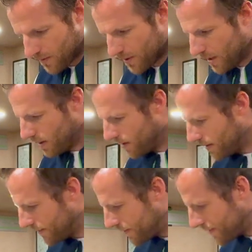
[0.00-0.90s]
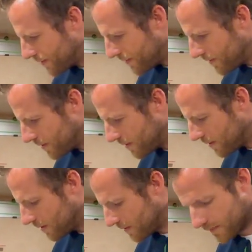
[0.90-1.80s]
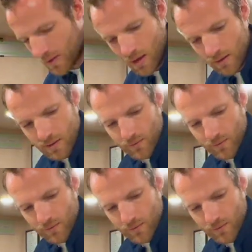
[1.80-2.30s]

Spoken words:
these, if you notice,